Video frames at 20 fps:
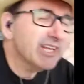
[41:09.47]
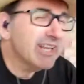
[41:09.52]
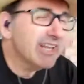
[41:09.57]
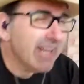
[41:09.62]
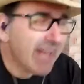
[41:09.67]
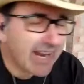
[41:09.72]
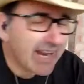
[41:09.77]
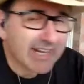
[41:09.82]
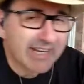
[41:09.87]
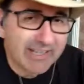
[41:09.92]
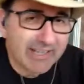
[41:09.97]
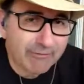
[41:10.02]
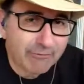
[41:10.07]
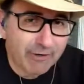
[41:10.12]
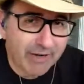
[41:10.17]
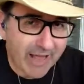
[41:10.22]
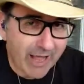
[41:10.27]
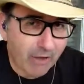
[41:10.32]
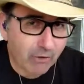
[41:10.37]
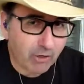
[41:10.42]
a lot of
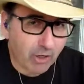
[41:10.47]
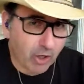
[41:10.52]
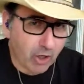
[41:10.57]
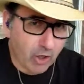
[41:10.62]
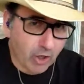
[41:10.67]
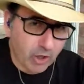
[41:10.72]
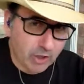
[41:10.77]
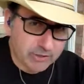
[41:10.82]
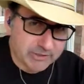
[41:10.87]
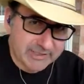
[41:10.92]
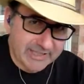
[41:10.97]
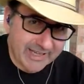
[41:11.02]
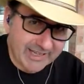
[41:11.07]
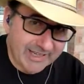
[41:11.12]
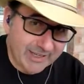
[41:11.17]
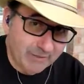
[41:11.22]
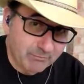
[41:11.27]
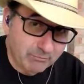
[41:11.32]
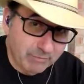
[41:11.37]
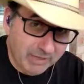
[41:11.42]
different alcohols that
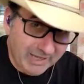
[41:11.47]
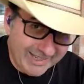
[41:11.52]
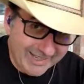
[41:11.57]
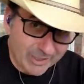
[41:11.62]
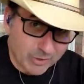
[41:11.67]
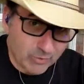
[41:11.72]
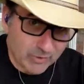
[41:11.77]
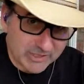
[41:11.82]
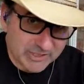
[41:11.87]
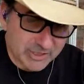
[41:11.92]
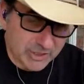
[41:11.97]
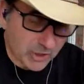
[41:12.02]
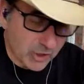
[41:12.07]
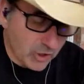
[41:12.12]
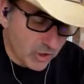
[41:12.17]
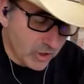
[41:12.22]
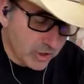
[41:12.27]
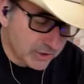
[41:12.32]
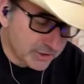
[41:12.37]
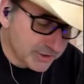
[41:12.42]
can blend with
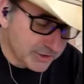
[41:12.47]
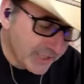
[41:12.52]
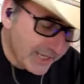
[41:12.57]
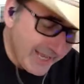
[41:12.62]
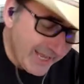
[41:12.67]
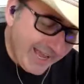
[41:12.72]
cigars.